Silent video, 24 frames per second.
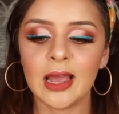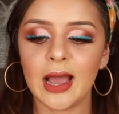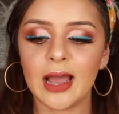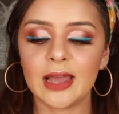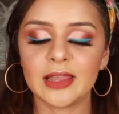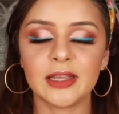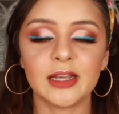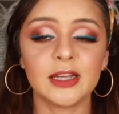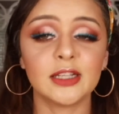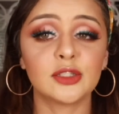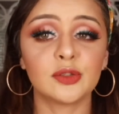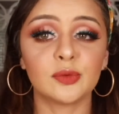I
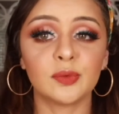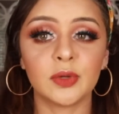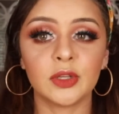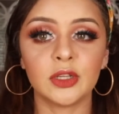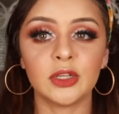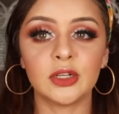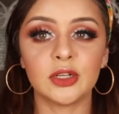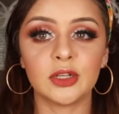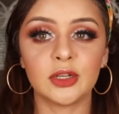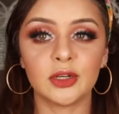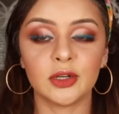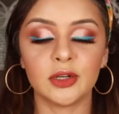think it's
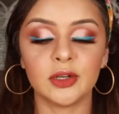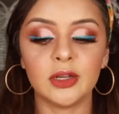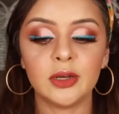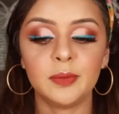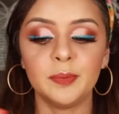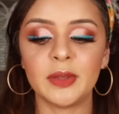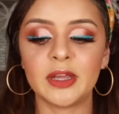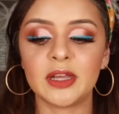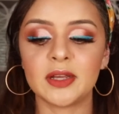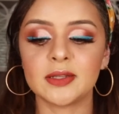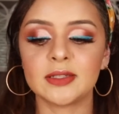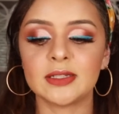really good
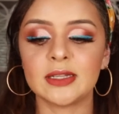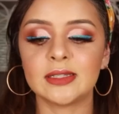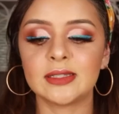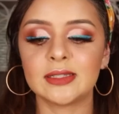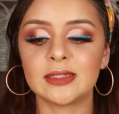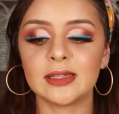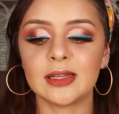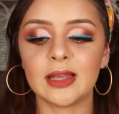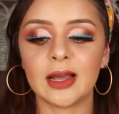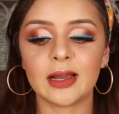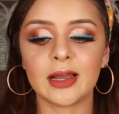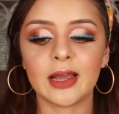because
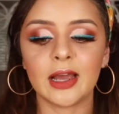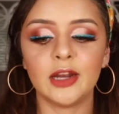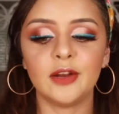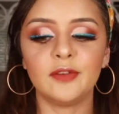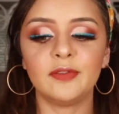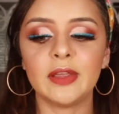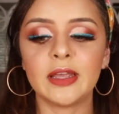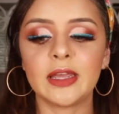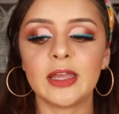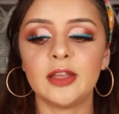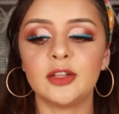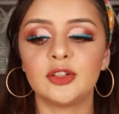it's kind of
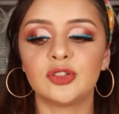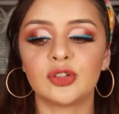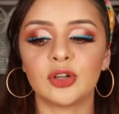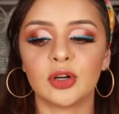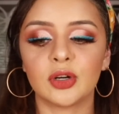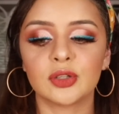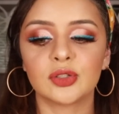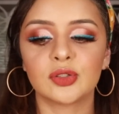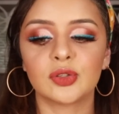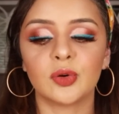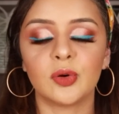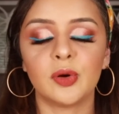like a
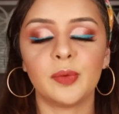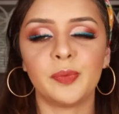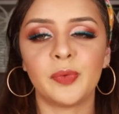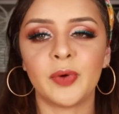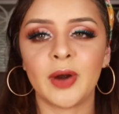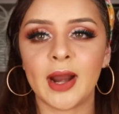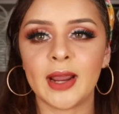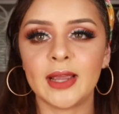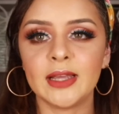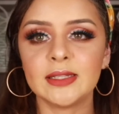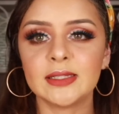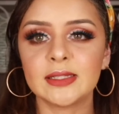drugstore
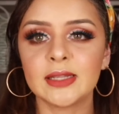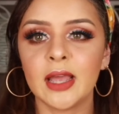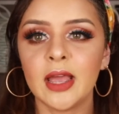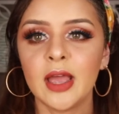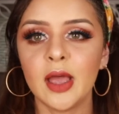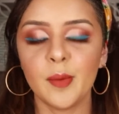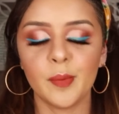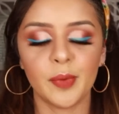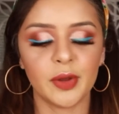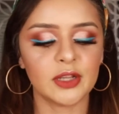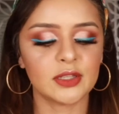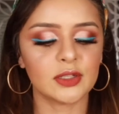
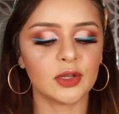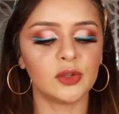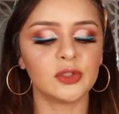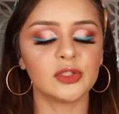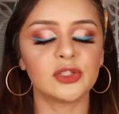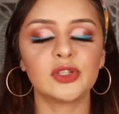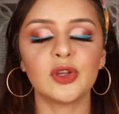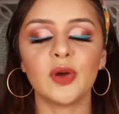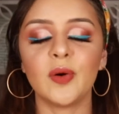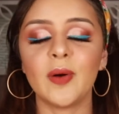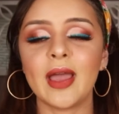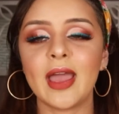price, but it's
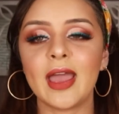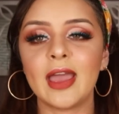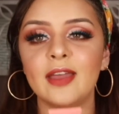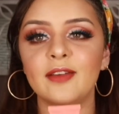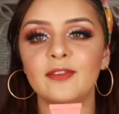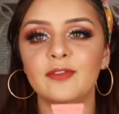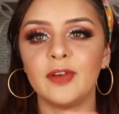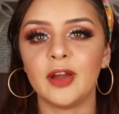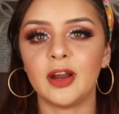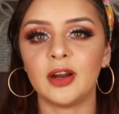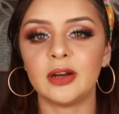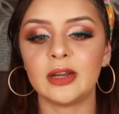also a
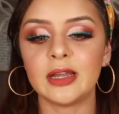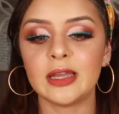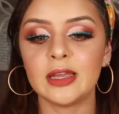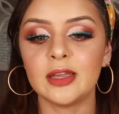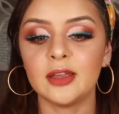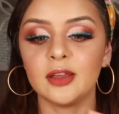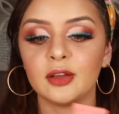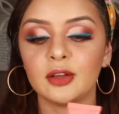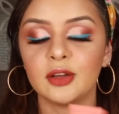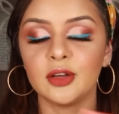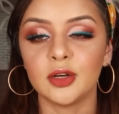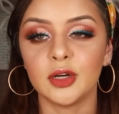
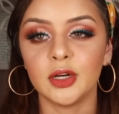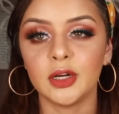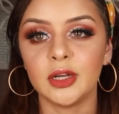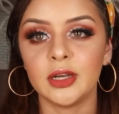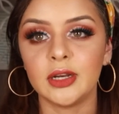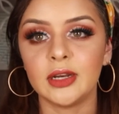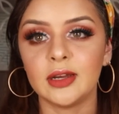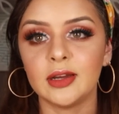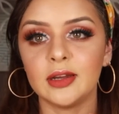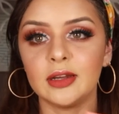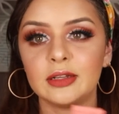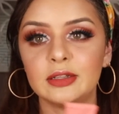very
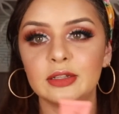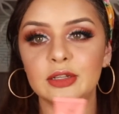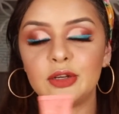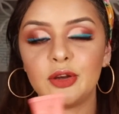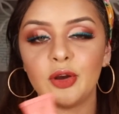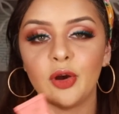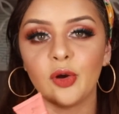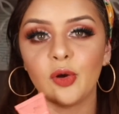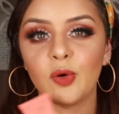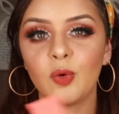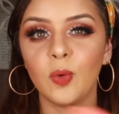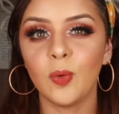good, you
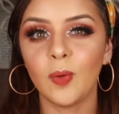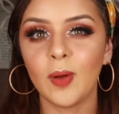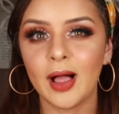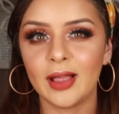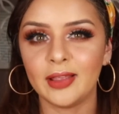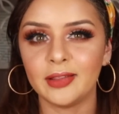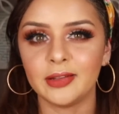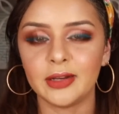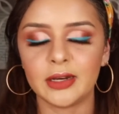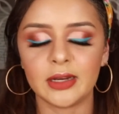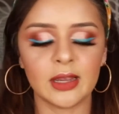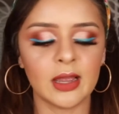know,
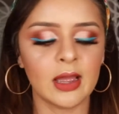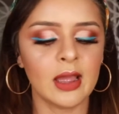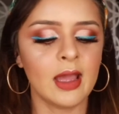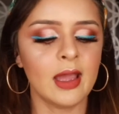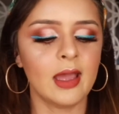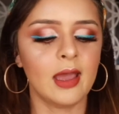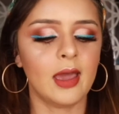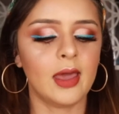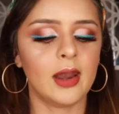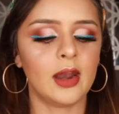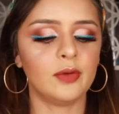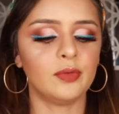quality.
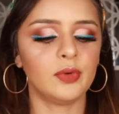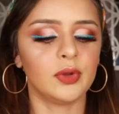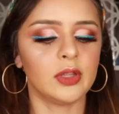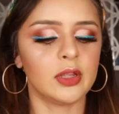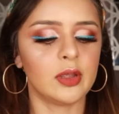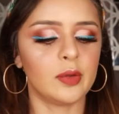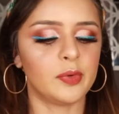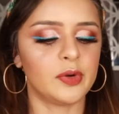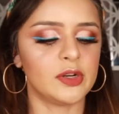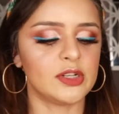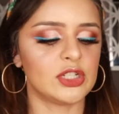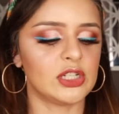And I
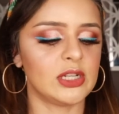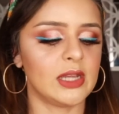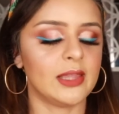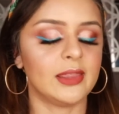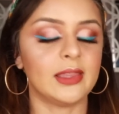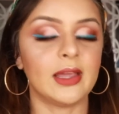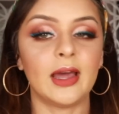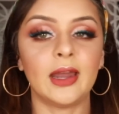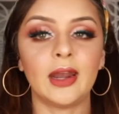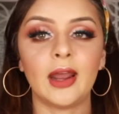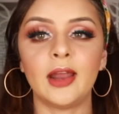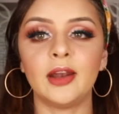really appreciate
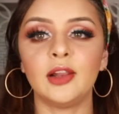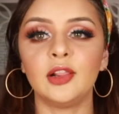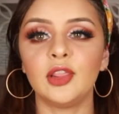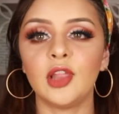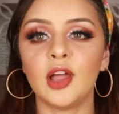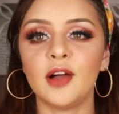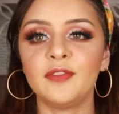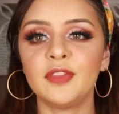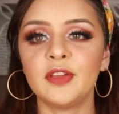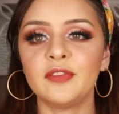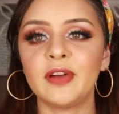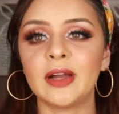that. I
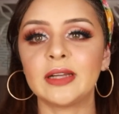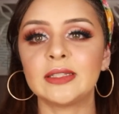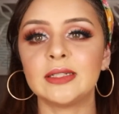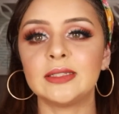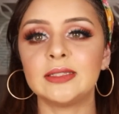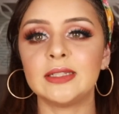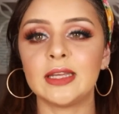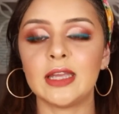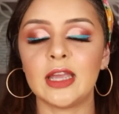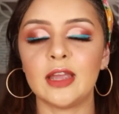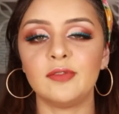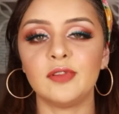love the fact that
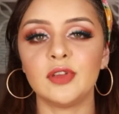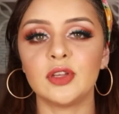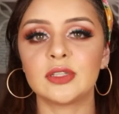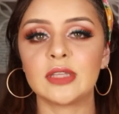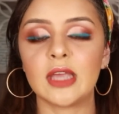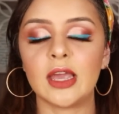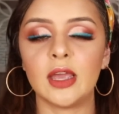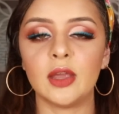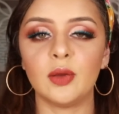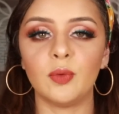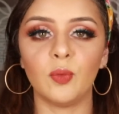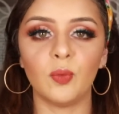they gave us
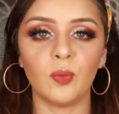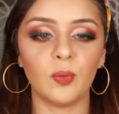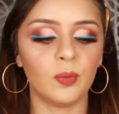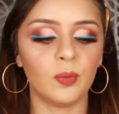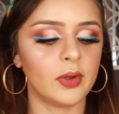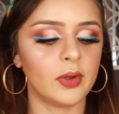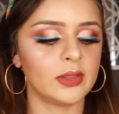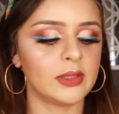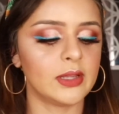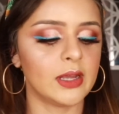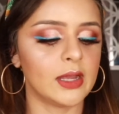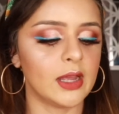a
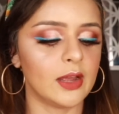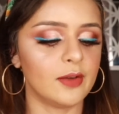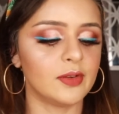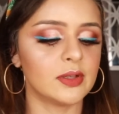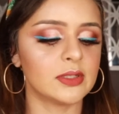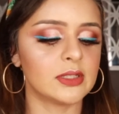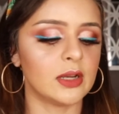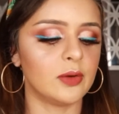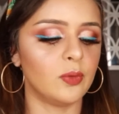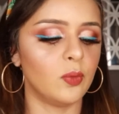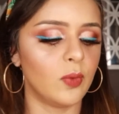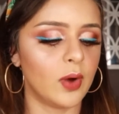they gave
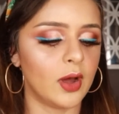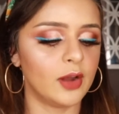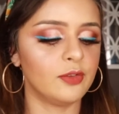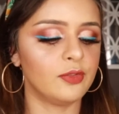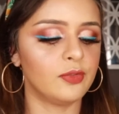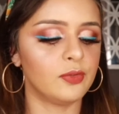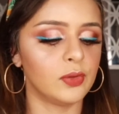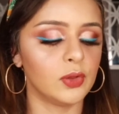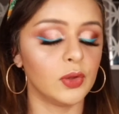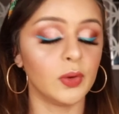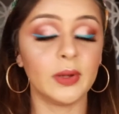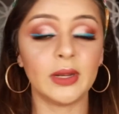us one
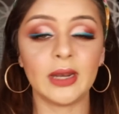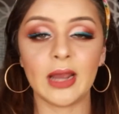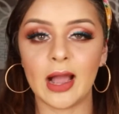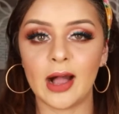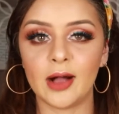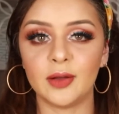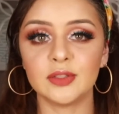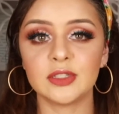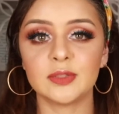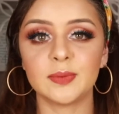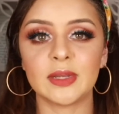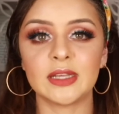fluid
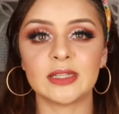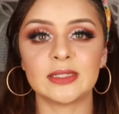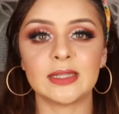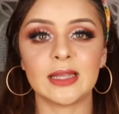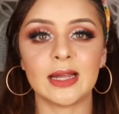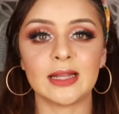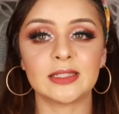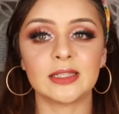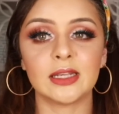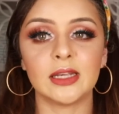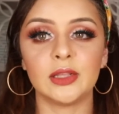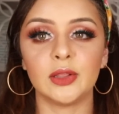ounce because
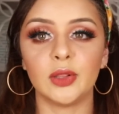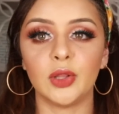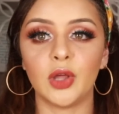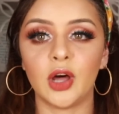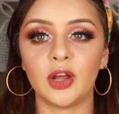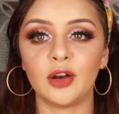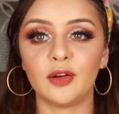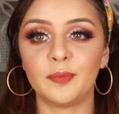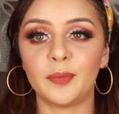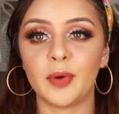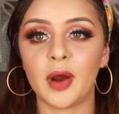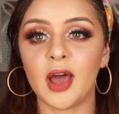that's a
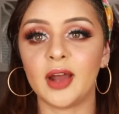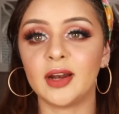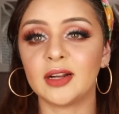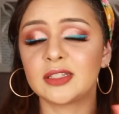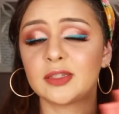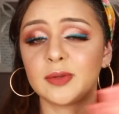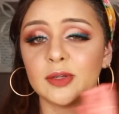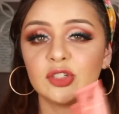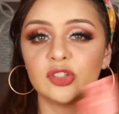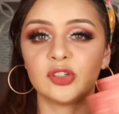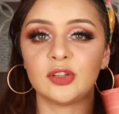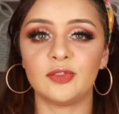lot of product,
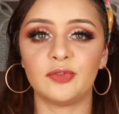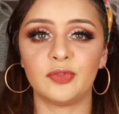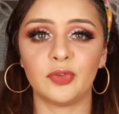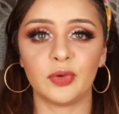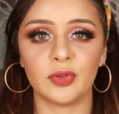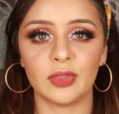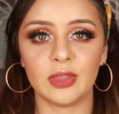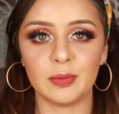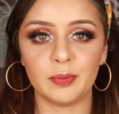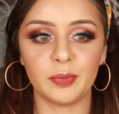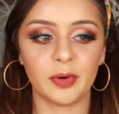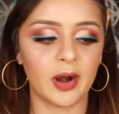especially
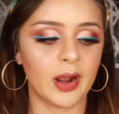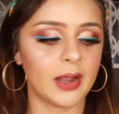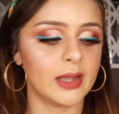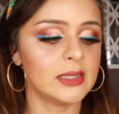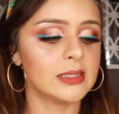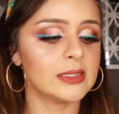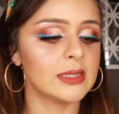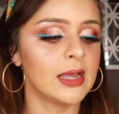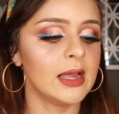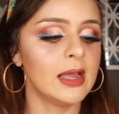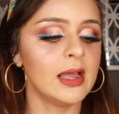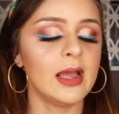for the
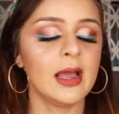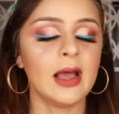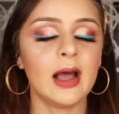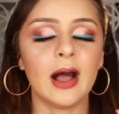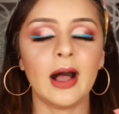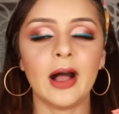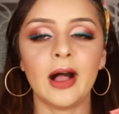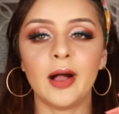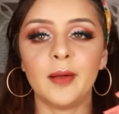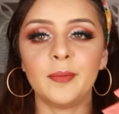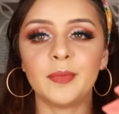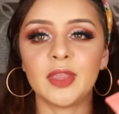price.
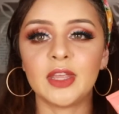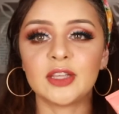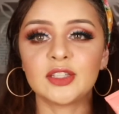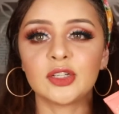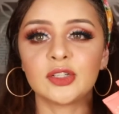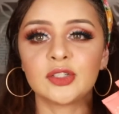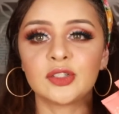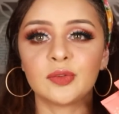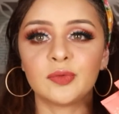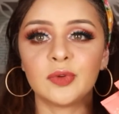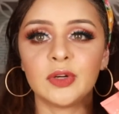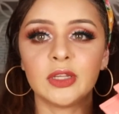Um, that's
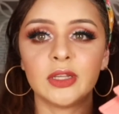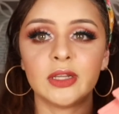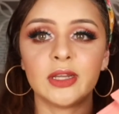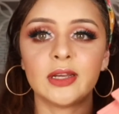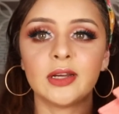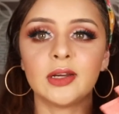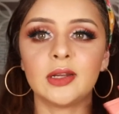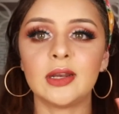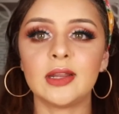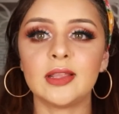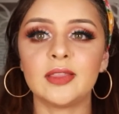also really good.